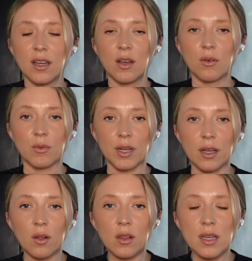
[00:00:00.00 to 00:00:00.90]

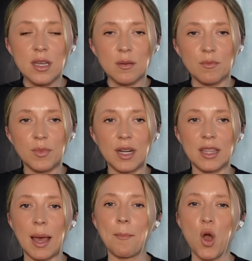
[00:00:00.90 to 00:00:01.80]
real. But in
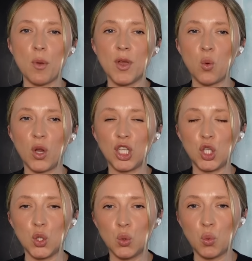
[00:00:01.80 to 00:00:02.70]
that moment, when
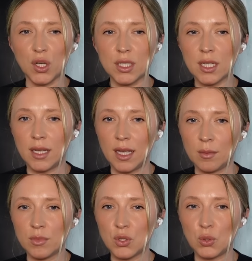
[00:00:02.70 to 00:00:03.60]
you wanted
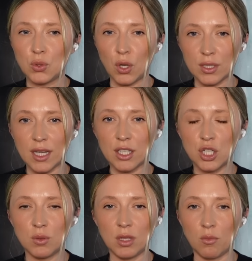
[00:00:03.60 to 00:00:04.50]
him to contact
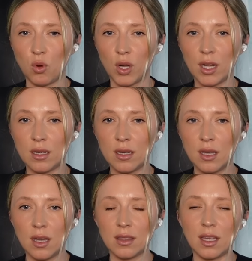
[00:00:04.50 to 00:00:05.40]
you in the morning,
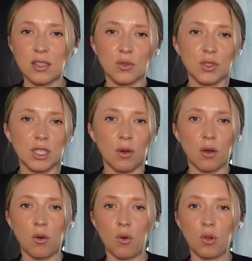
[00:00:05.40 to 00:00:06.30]
that is also a
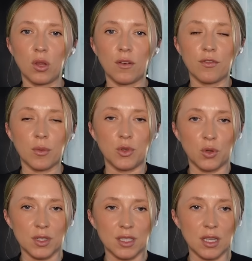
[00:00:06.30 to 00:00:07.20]
call from
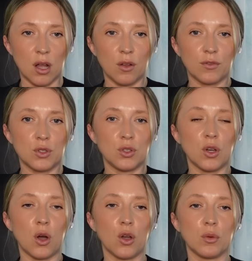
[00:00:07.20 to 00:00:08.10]
yourself to
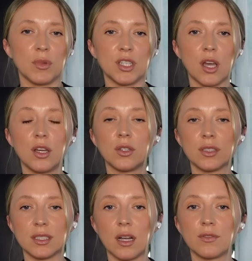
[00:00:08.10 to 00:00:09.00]
your own maternal
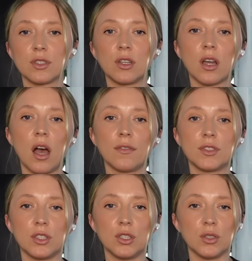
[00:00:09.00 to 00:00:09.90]
self to look after
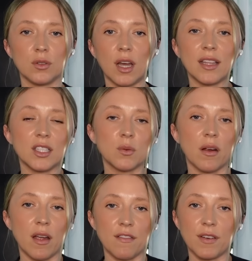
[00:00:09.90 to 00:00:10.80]
you. That's where
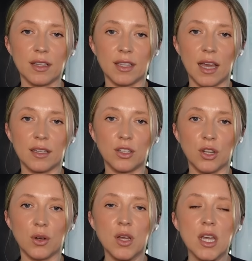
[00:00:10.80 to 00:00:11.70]
I find that, you
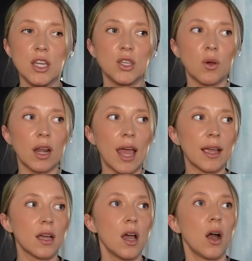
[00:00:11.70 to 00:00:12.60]
know, you're
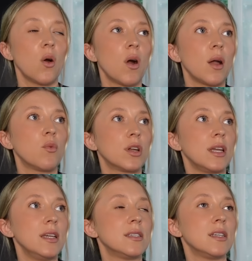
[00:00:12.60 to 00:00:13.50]
like, oh, I want
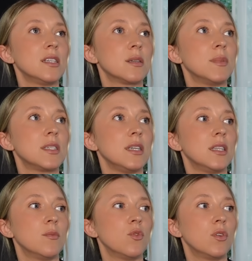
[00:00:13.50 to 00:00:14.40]
his intimacy in
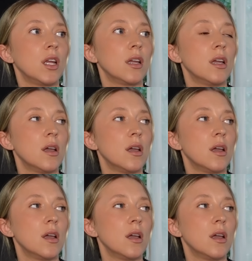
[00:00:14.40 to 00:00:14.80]
the morning